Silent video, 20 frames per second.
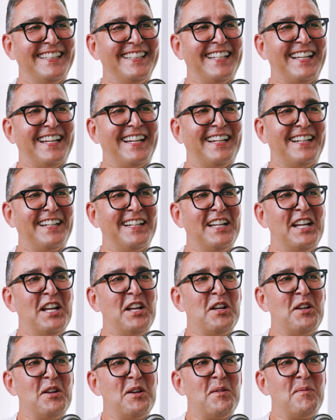Yeah.
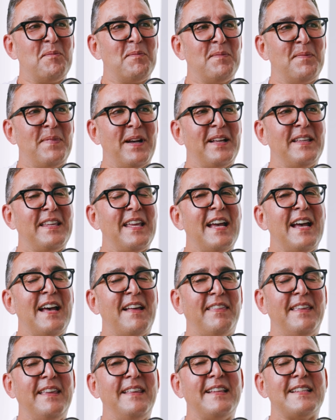But yeah, I
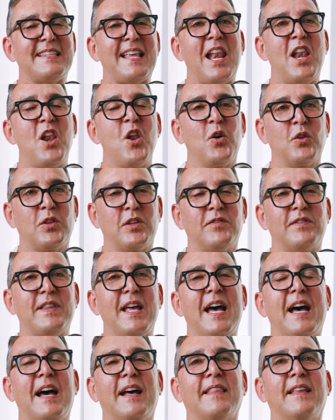think there's a lot of
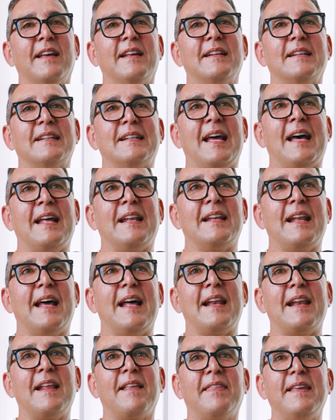that, and
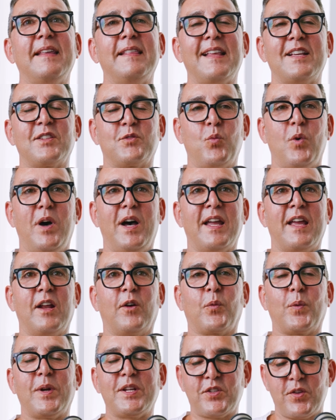I think that's why I
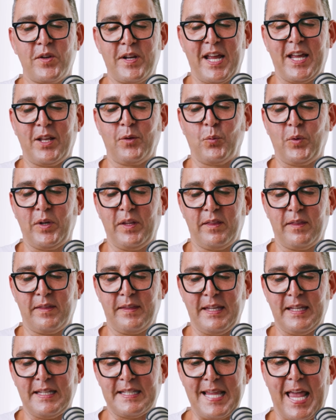resonate with
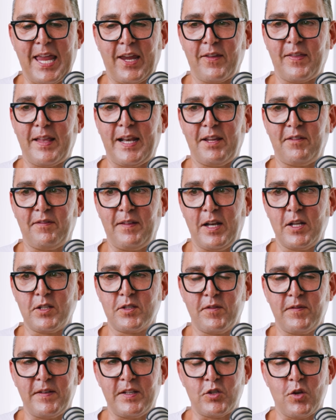the psychedelic
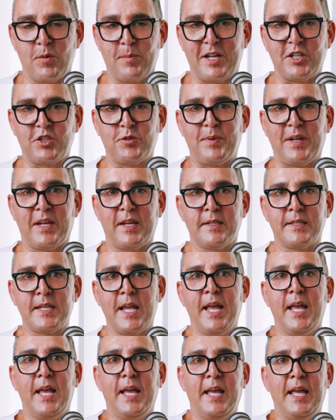philosophy so much, because
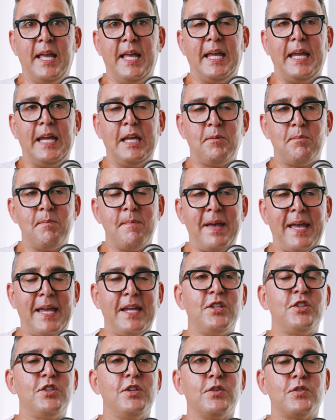it
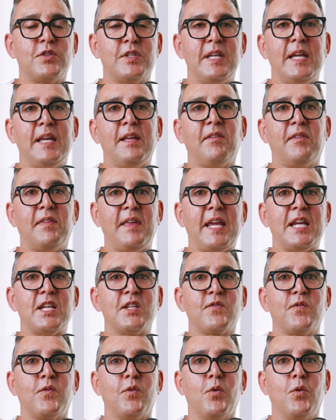makes you see
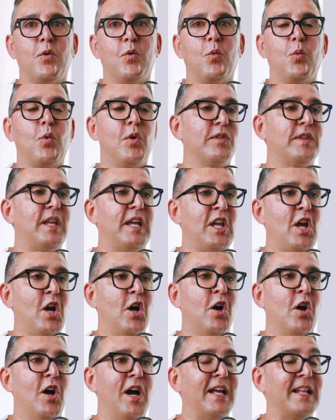things for what they
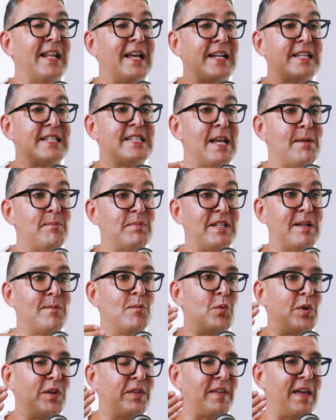are and accept
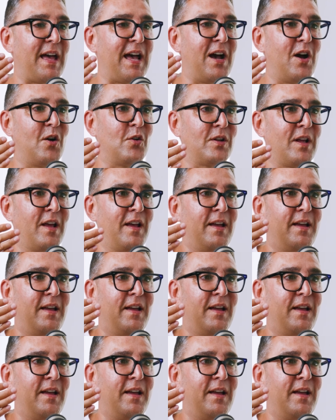them without